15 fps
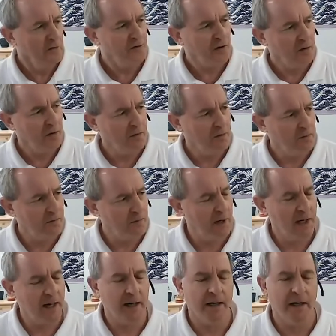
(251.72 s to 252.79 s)
So,
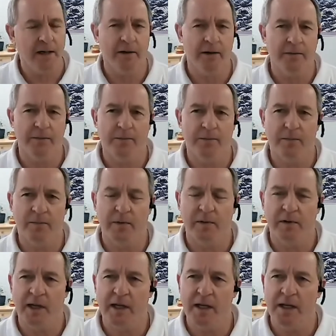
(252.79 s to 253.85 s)
uh,
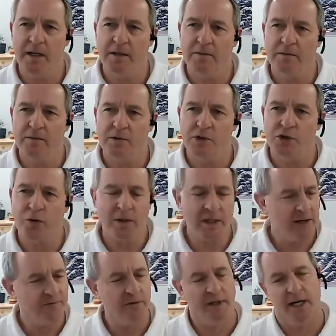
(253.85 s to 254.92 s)
then shortly
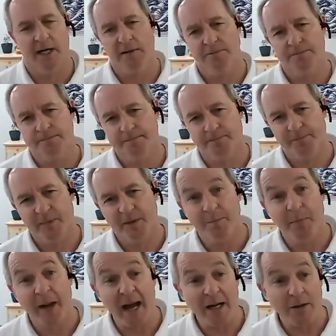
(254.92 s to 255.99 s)
after that,
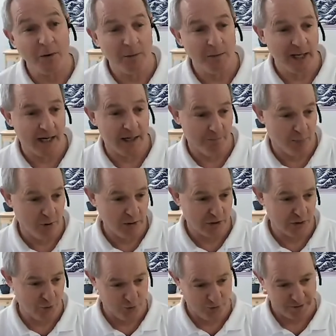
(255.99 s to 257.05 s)
back when we had
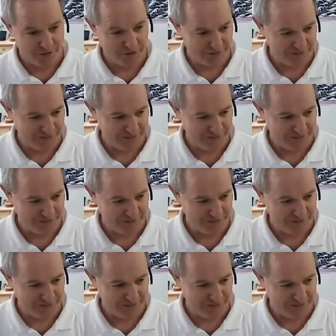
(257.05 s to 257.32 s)
bookstores,